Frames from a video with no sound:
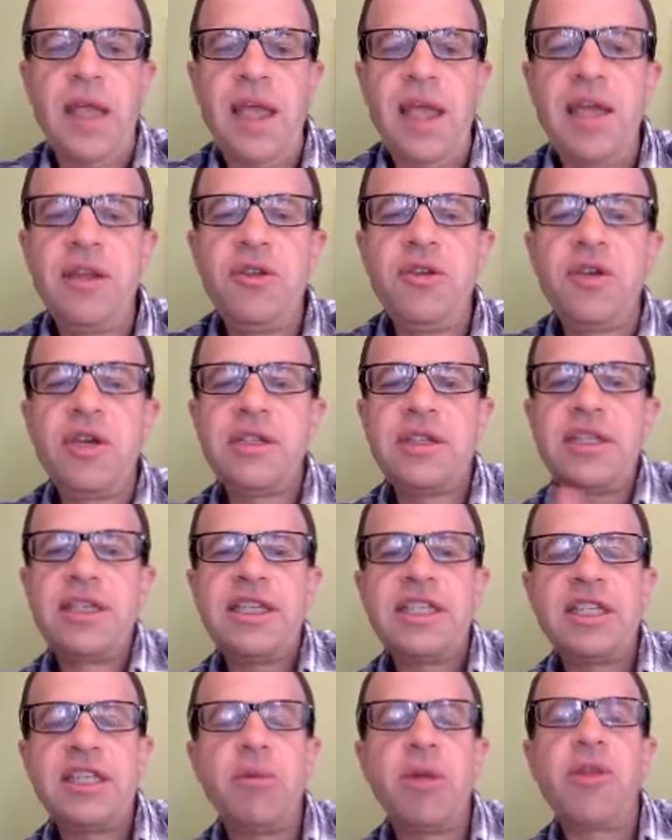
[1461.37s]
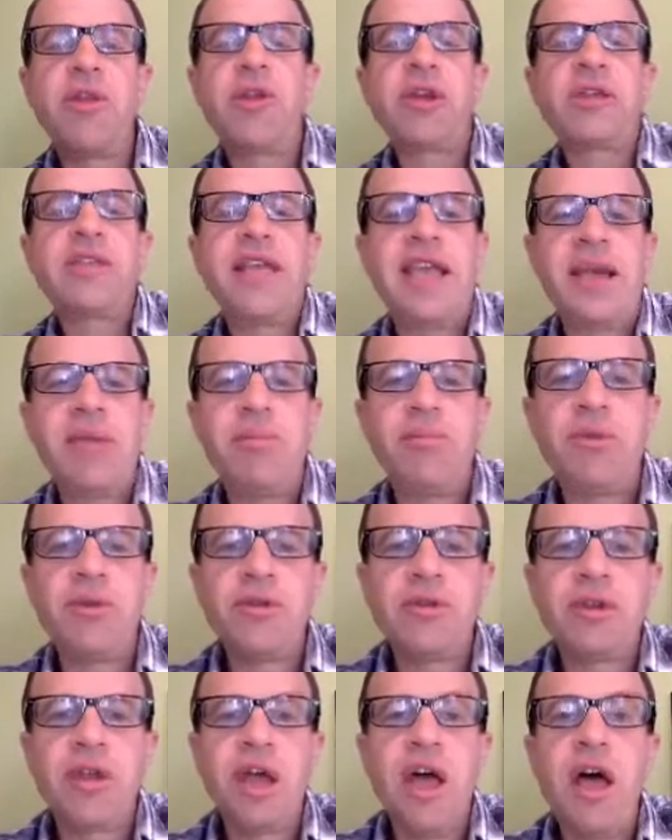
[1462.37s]
And you can see some other
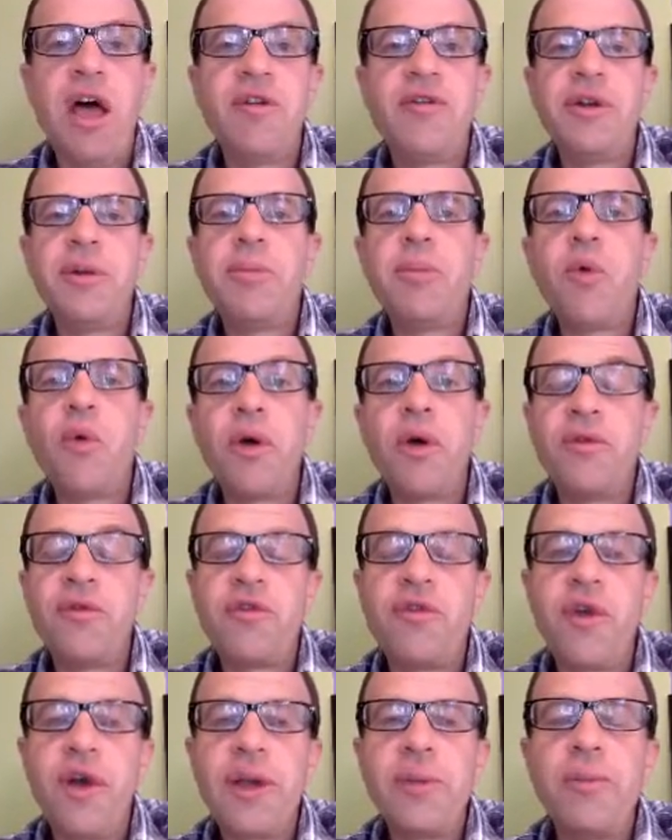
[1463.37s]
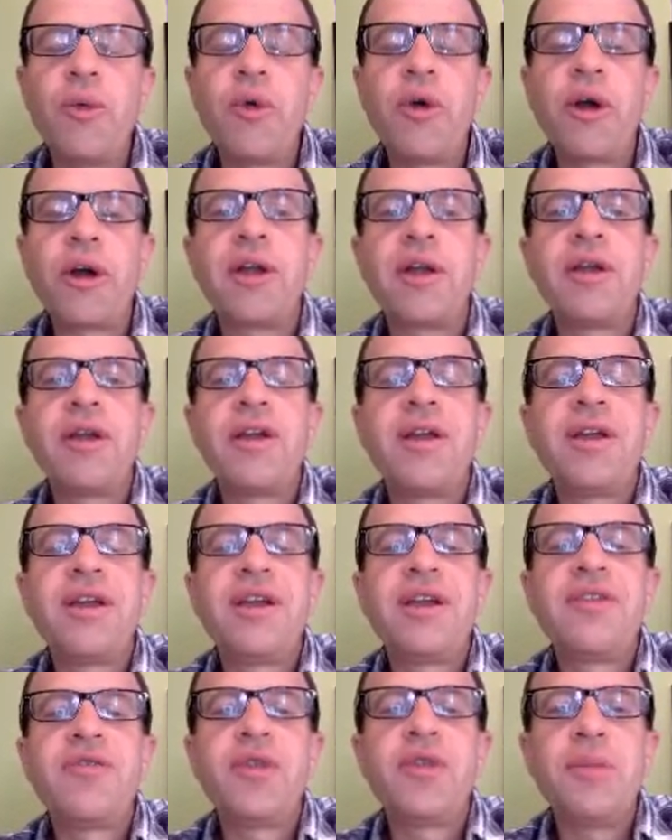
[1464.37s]
examples of an important framework
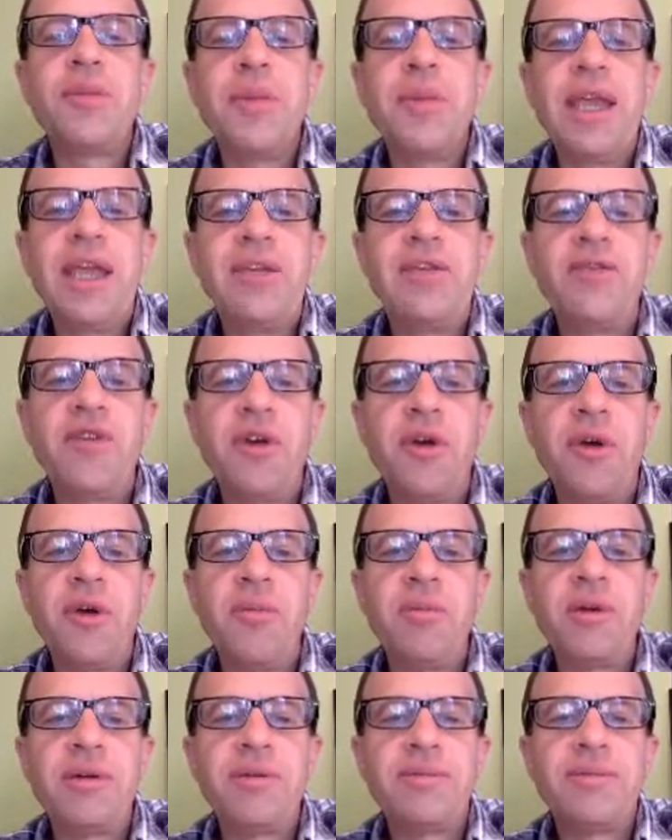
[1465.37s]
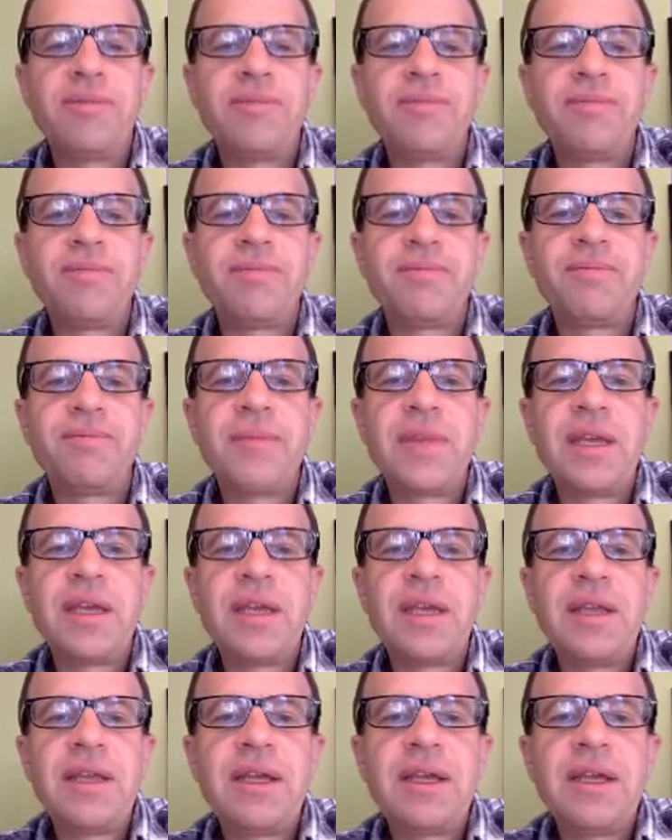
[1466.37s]
for the main verb.
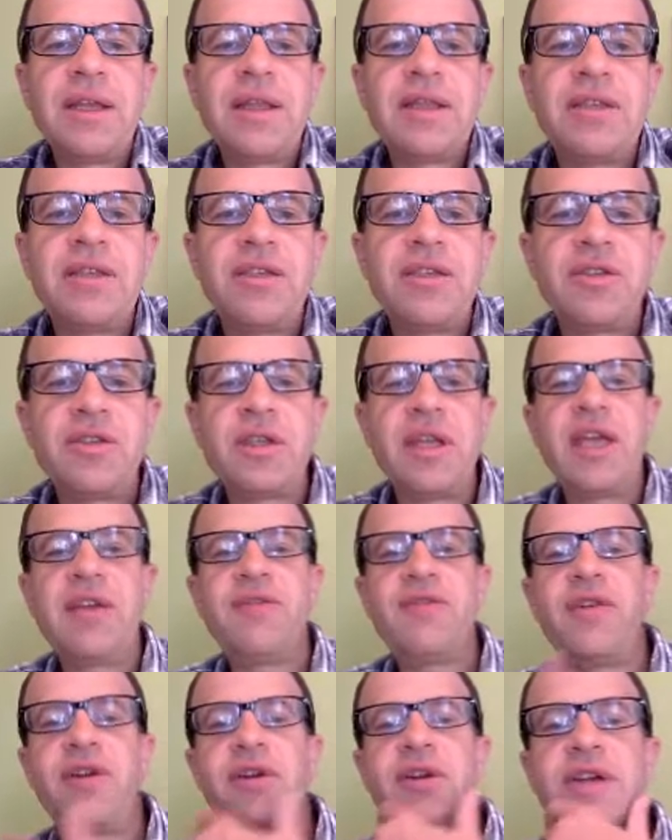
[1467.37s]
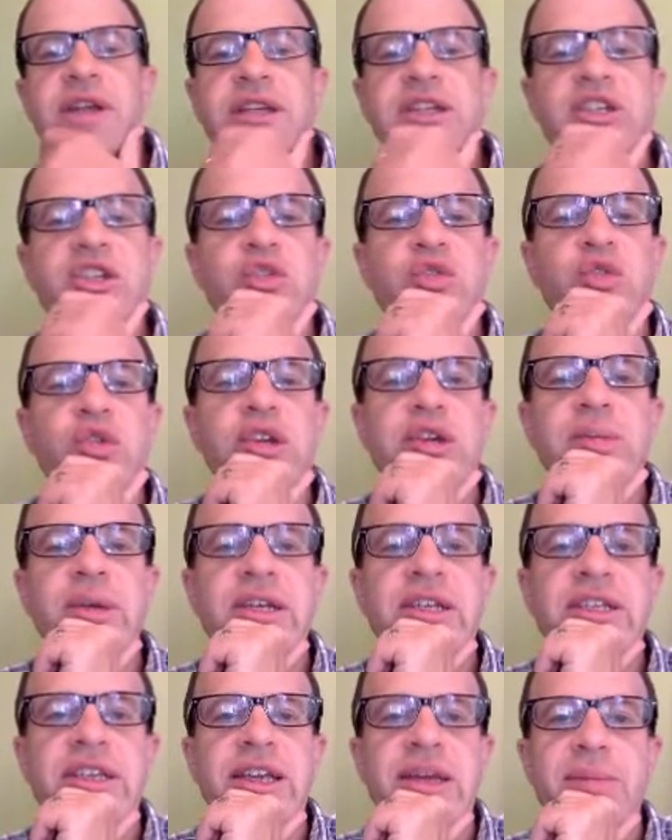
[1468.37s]
This is a very extreme
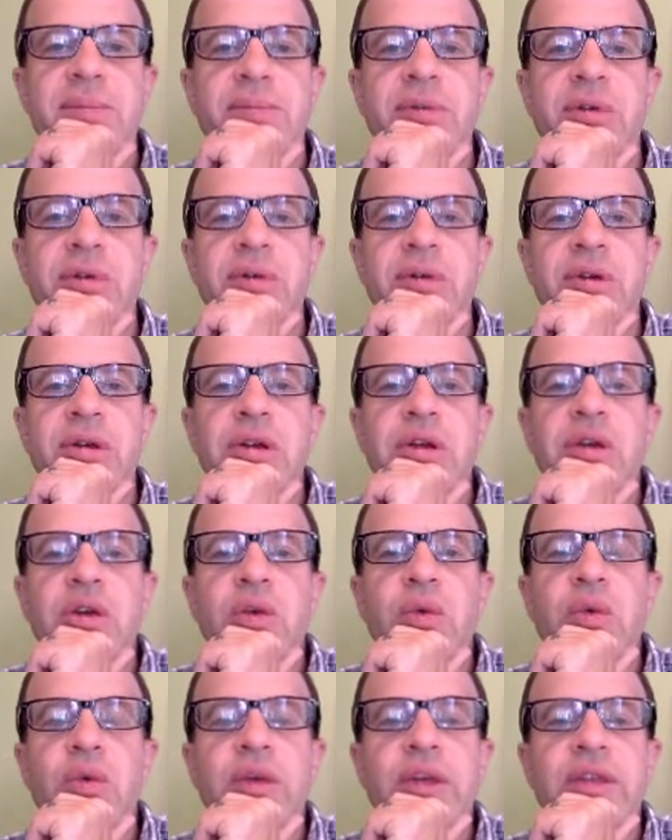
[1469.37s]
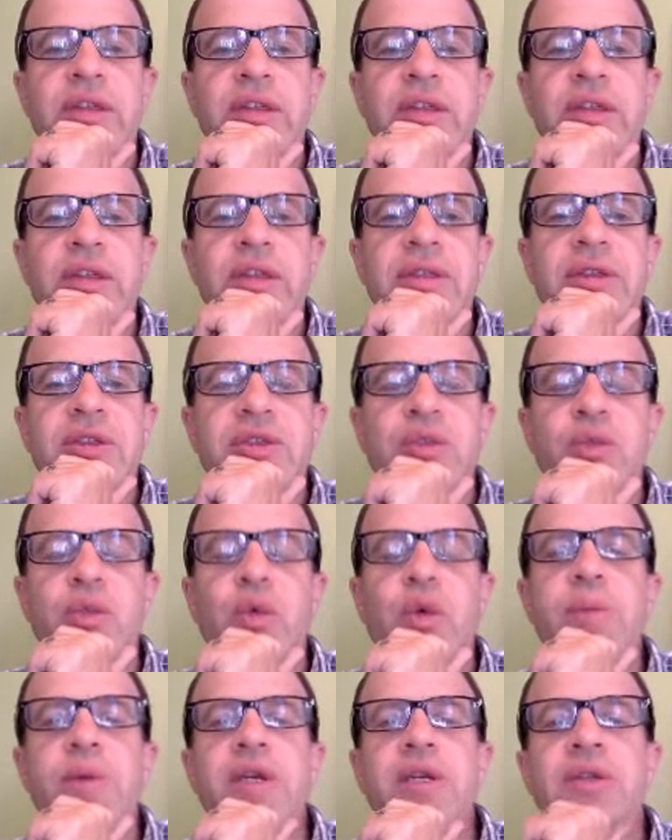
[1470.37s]
example with this
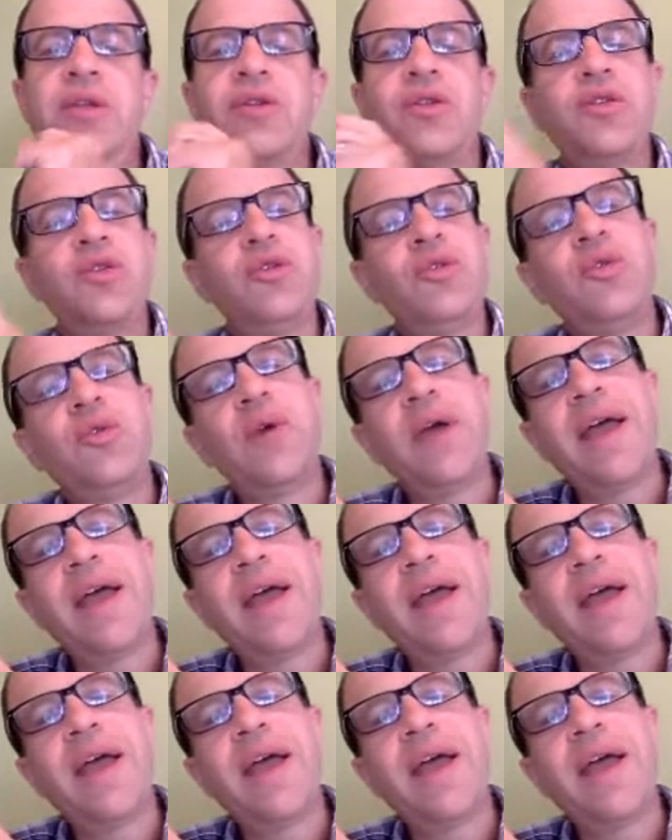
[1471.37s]
woman who